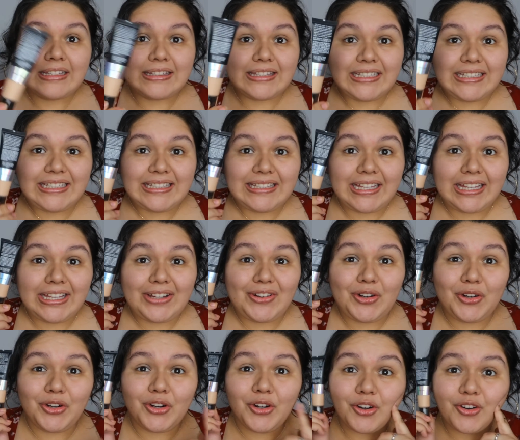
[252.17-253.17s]
thinking that
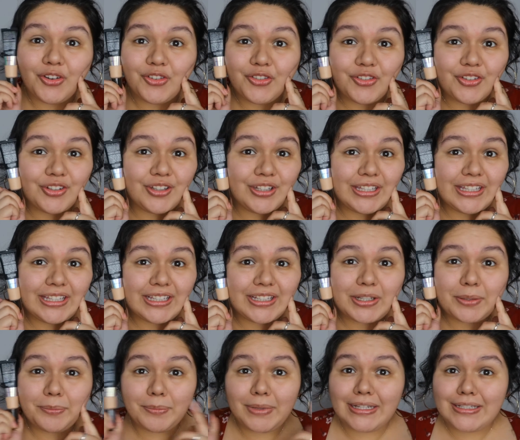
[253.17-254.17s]
hopefully it
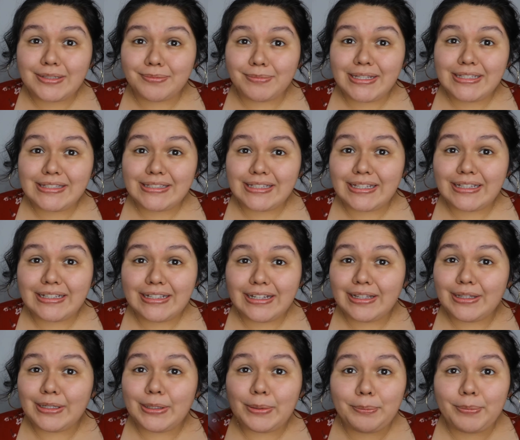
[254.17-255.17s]
could match my skin
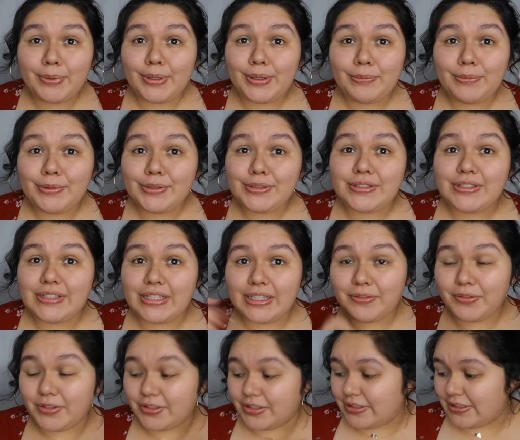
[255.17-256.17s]
color, but we'll see.
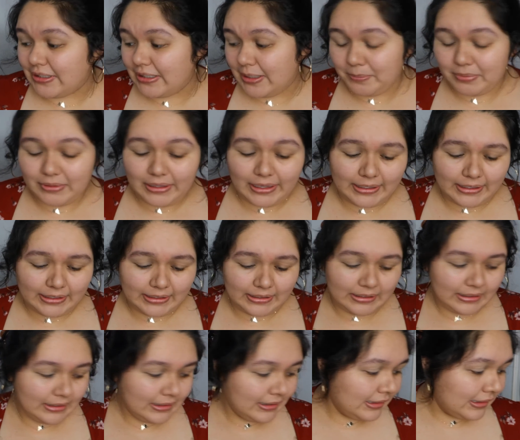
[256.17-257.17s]
We're just gonna apply it
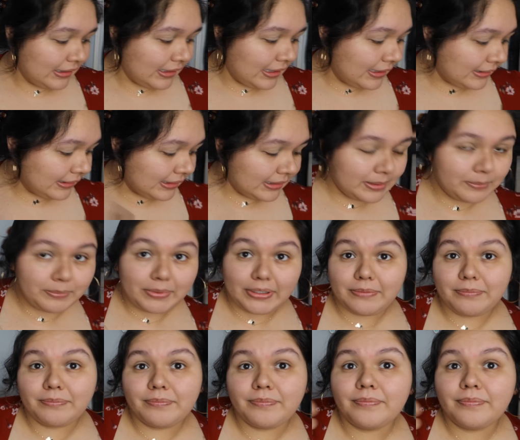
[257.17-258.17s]
and let it be.